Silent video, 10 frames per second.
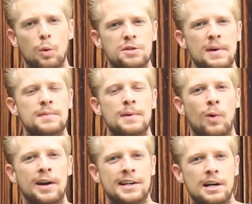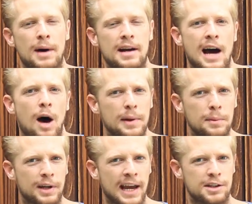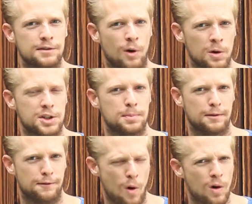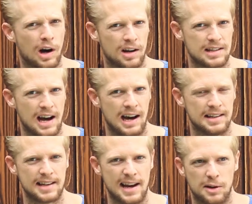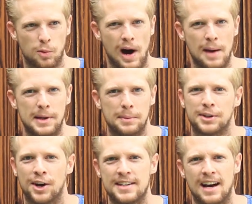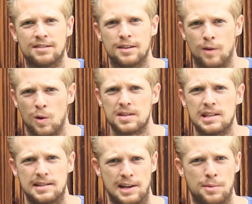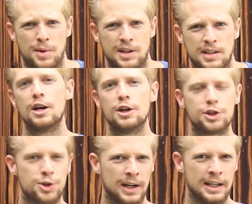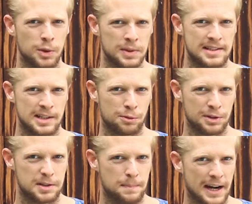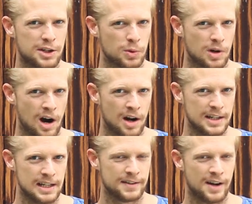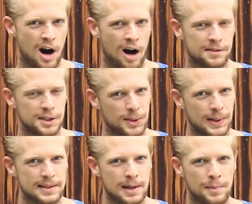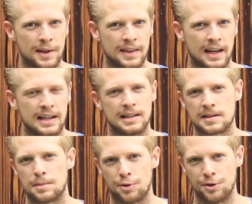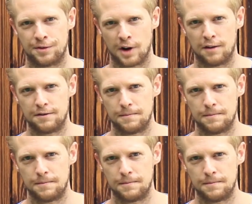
Which makes me wonder about how people get divorced before God's eyes, and why people don't have divorce ceremonies. Surely you would still respect your God even after doing something that He disapproved of?